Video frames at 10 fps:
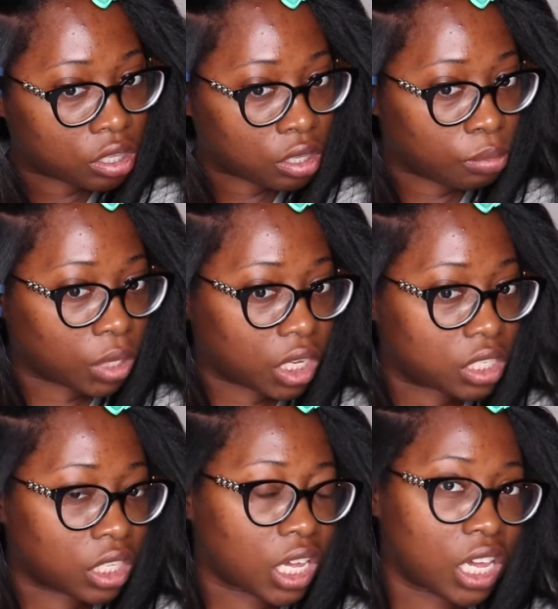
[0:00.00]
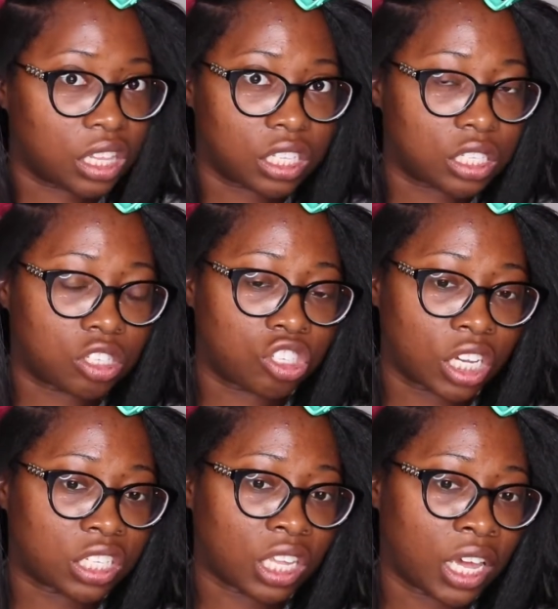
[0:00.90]
because again, this is
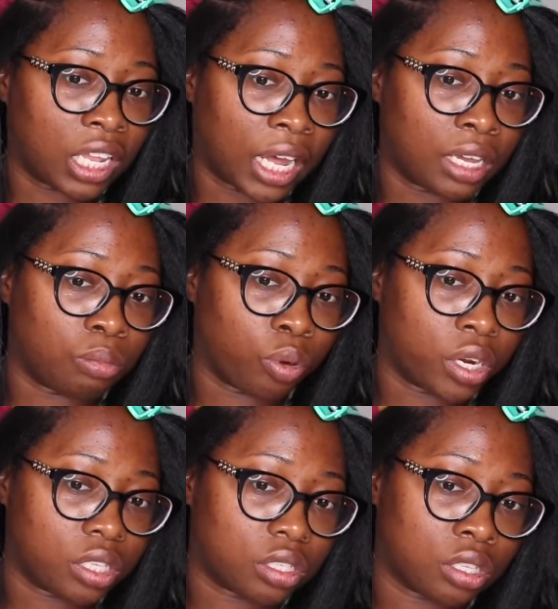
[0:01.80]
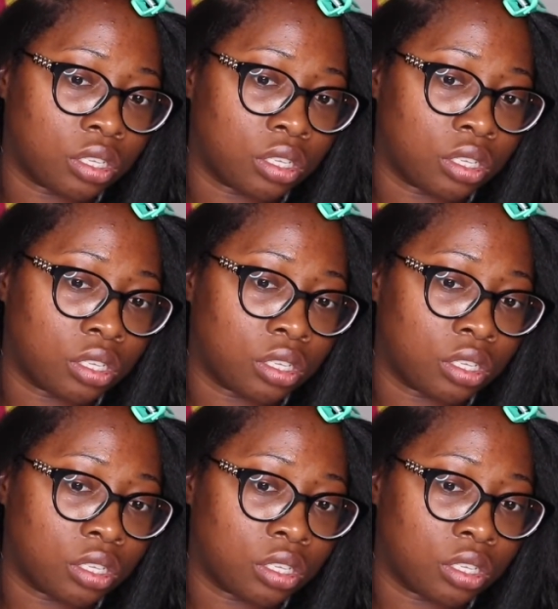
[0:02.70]
just a light press.